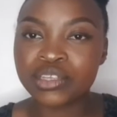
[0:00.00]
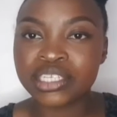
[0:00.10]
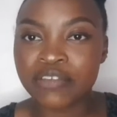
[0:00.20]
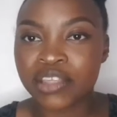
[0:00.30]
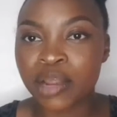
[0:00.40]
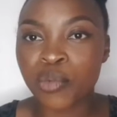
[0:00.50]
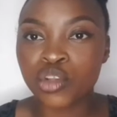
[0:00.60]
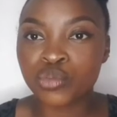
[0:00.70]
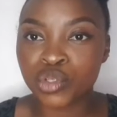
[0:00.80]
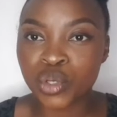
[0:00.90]
stuff that I'm going
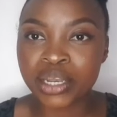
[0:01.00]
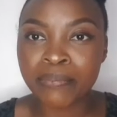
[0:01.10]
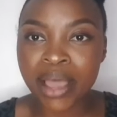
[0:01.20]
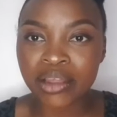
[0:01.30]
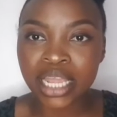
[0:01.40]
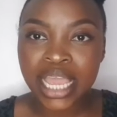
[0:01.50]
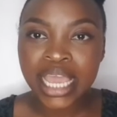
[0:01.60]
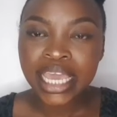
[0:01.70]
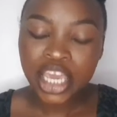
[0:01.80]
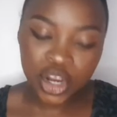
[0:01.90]
to be talking about
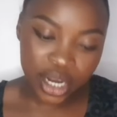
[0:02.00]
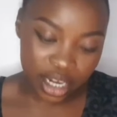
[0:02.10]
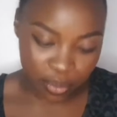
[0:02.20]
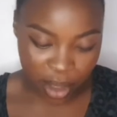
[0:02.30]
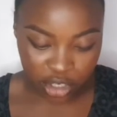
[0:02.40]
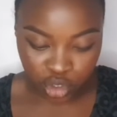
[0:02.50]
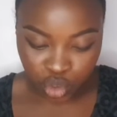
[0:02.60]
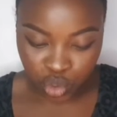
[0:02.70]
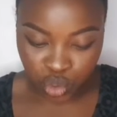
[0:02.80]
here in part 2.